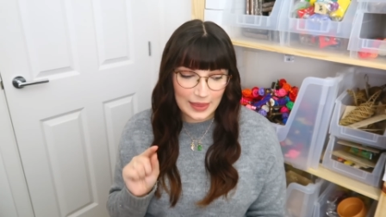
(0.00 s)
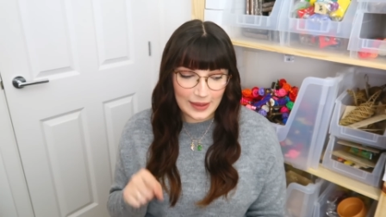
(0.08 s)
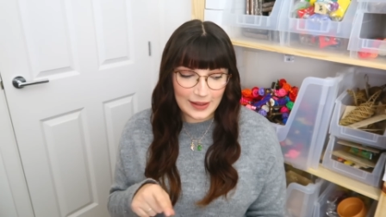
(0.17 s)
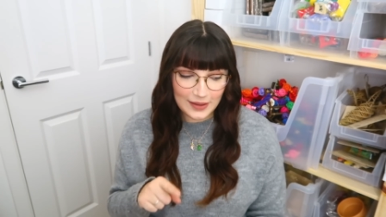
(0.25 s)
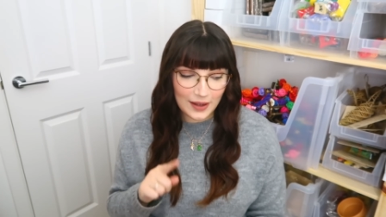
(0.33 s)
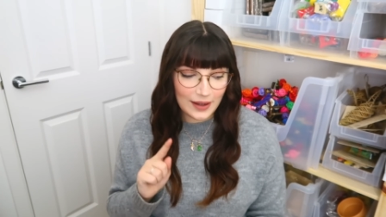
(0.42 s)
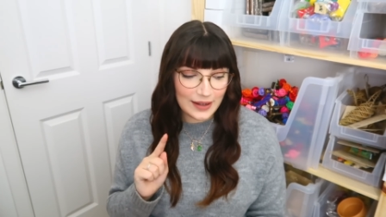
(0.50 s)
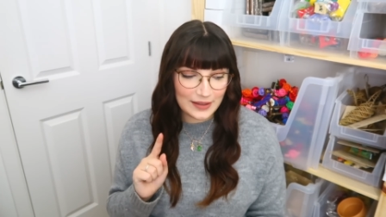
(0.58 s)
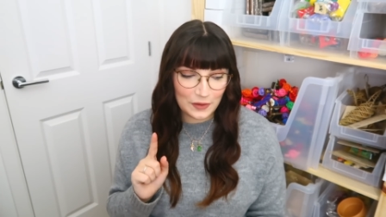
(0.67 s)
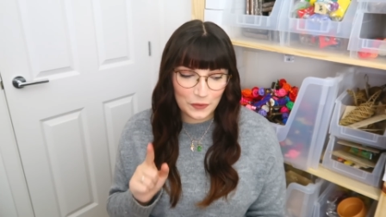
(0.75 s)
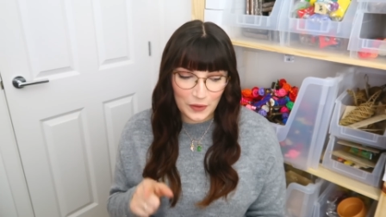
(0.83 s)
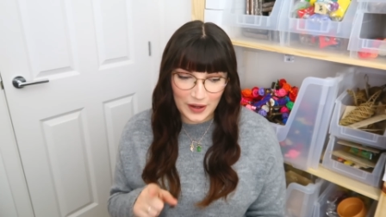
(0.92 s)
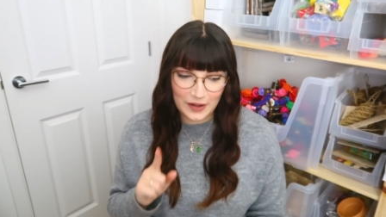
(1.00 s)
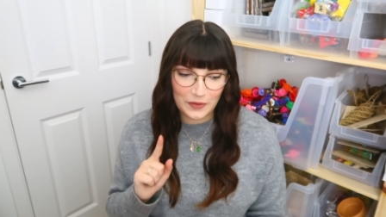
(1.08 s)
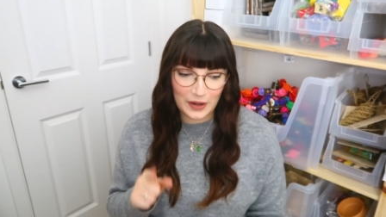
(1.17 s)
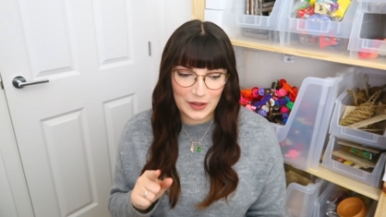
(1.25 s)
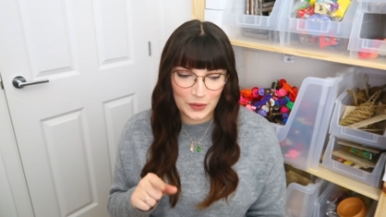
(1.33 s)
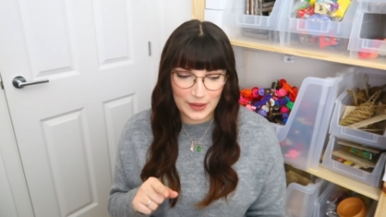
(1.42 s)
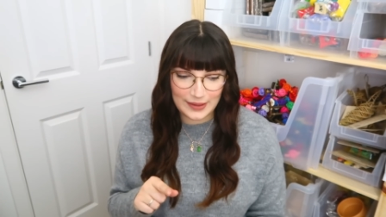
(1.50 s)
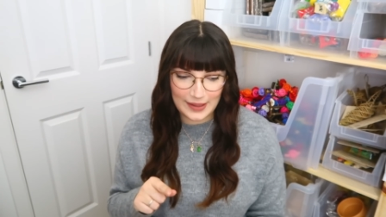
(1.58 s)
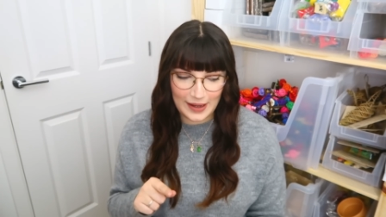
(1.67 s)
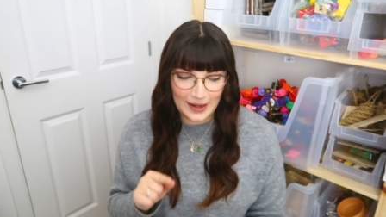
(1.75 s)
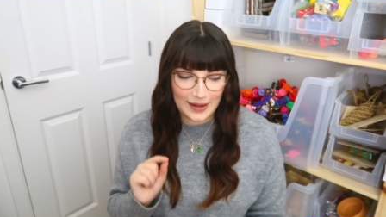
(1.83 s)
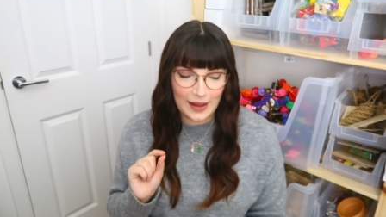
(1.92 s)
These guys are very, very
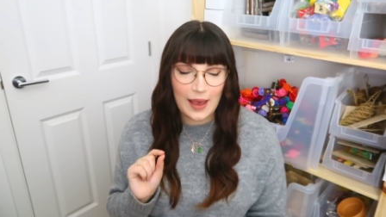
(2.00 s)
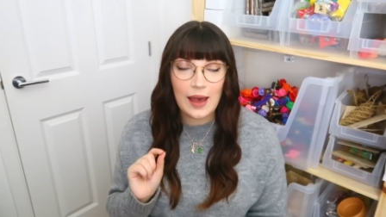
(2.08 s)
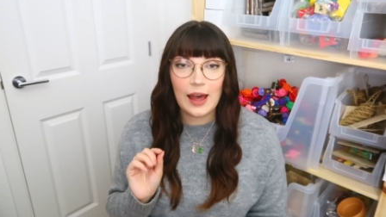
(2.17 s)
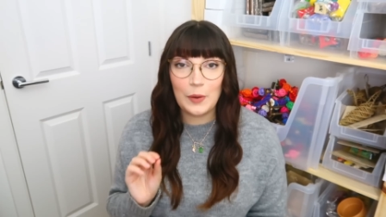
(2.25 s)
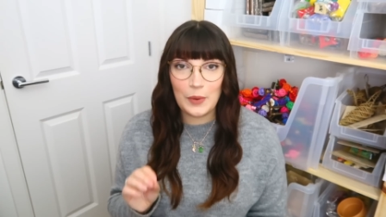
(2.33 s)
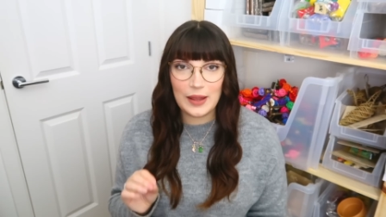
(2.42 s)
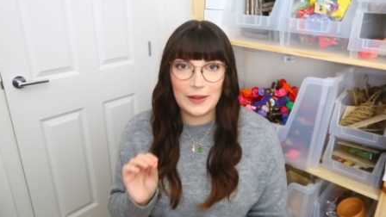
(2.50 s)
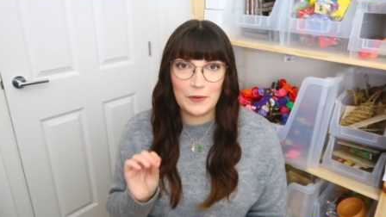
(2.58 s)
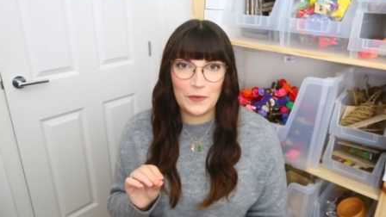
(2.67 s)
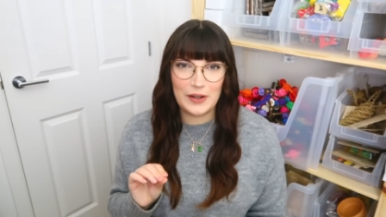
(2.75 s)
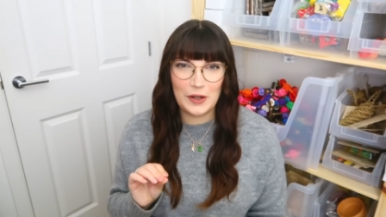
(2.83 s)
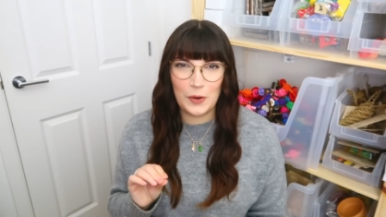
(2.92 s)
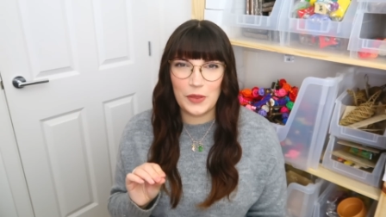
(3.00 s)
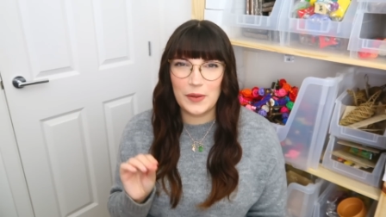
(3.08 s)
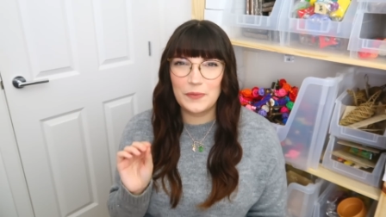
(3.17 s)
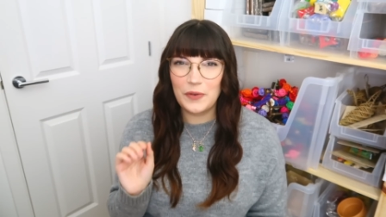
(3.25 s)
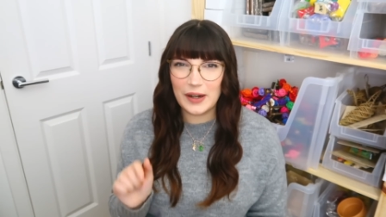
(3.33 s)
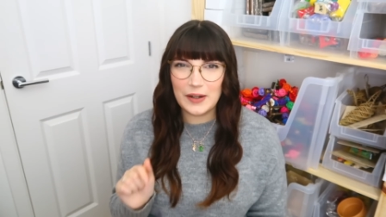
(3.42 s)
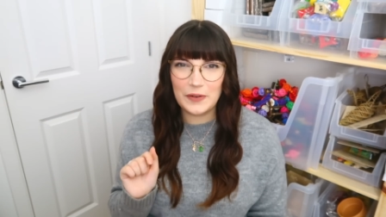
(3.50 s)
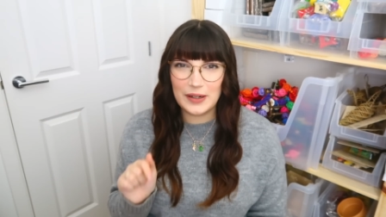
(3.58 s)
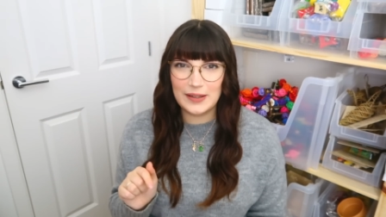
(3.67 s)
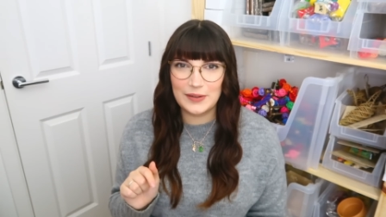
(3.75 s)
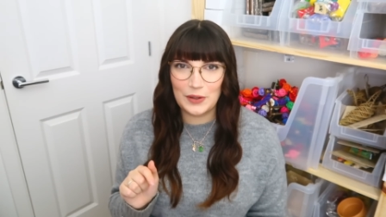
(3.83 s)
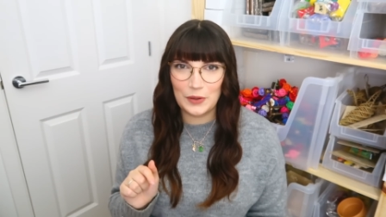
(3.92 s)
noisy. I will have a video on them very,
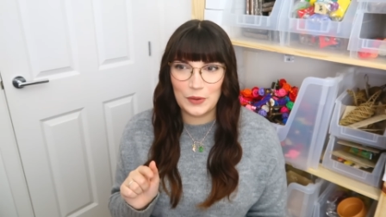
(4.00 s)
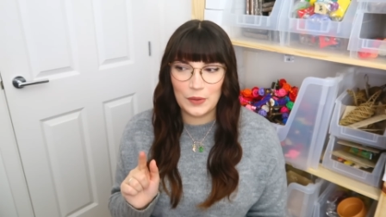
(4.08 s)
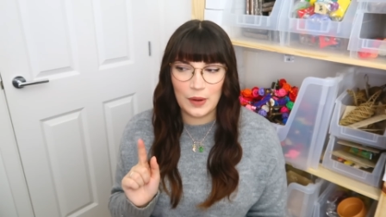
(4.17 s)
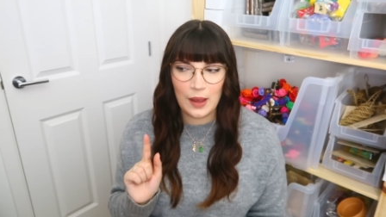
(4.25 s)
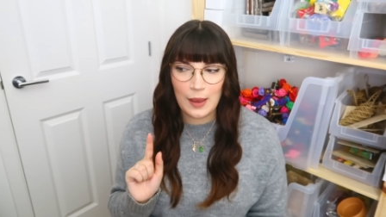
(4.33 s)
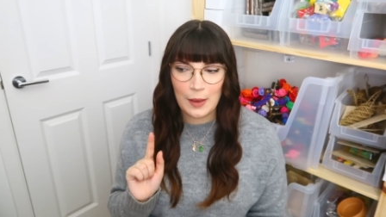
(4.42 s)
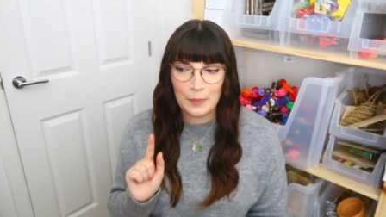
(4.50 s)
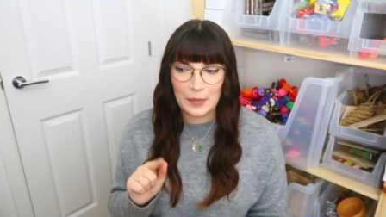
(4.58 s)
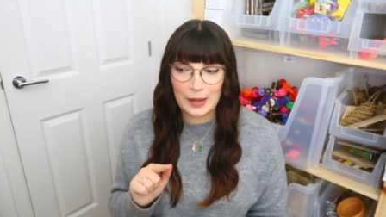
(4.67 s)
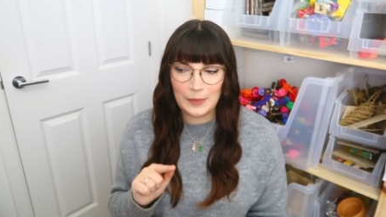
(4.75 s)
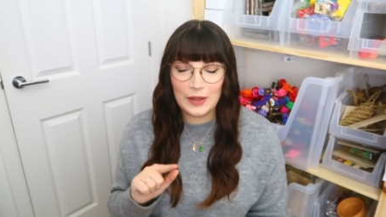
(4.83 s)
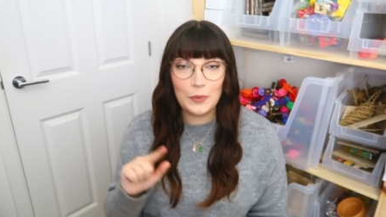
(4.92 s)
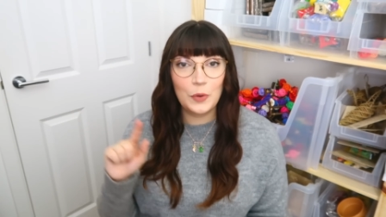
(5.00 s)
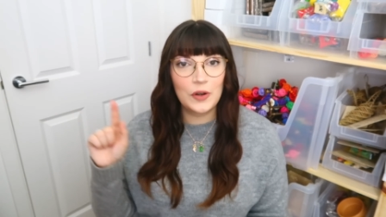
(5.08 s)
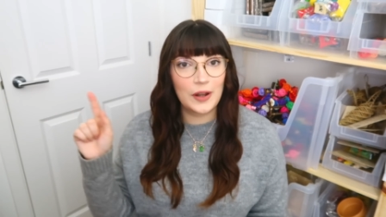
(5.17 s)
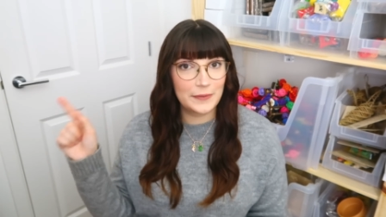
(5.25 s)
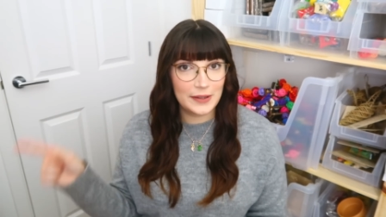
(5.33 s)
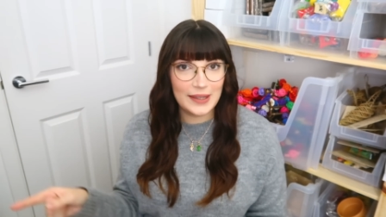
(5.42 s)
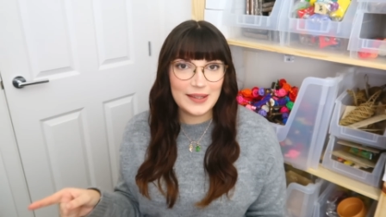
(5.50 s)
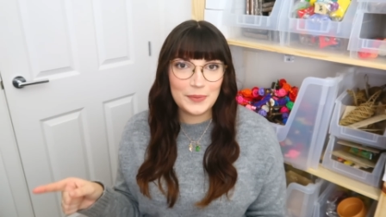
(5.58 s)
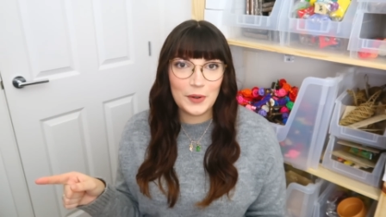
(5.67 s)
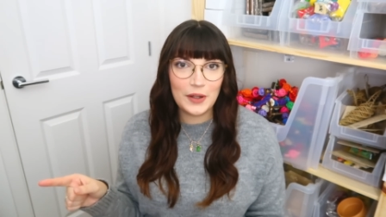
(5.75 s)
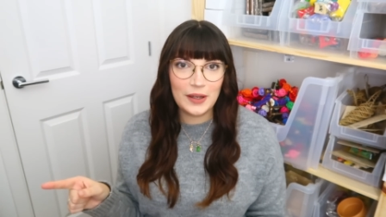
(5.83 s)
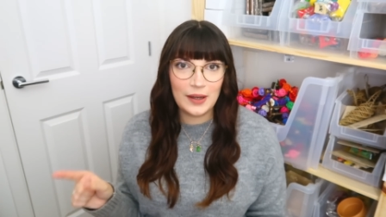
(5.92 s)
very soon. Maybe the one after
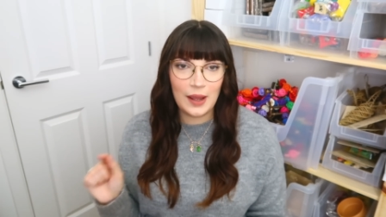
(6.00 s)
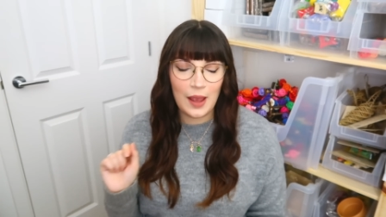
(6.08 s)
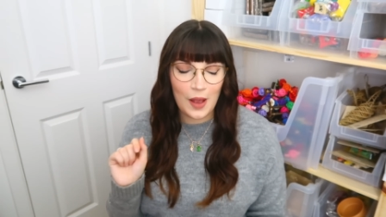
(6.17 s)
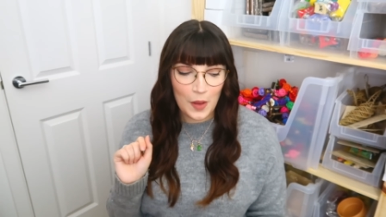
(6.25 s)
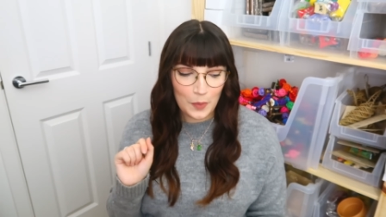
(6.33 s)
this one.